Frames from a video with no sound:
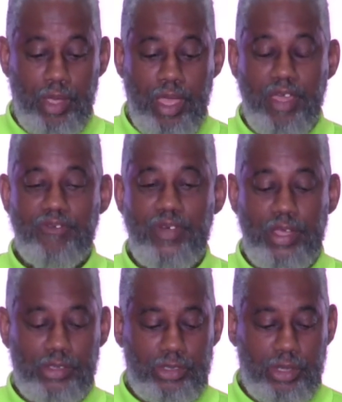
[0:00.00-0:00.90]

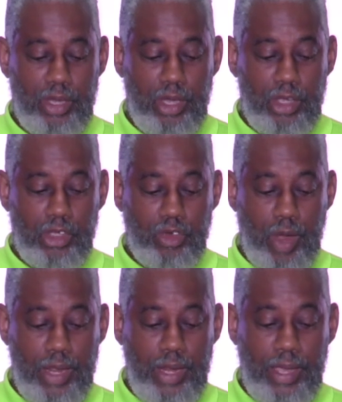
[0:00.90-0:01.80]
events,
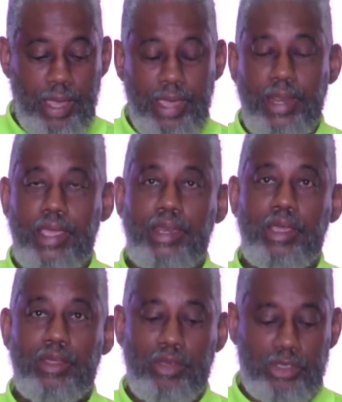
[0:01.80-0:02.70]
training, and any
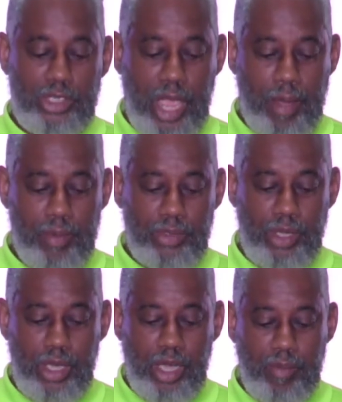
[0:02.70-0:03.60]
other established
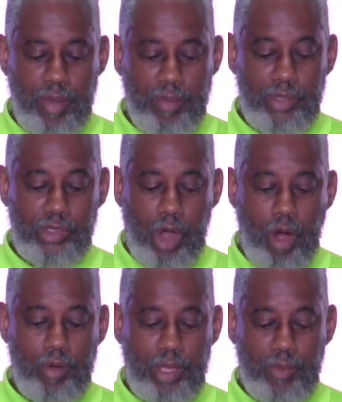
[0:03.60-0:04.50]
commitments
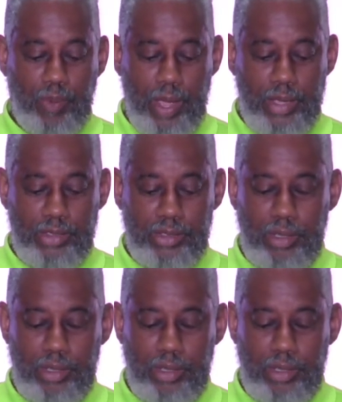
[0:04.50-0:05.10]
already in place.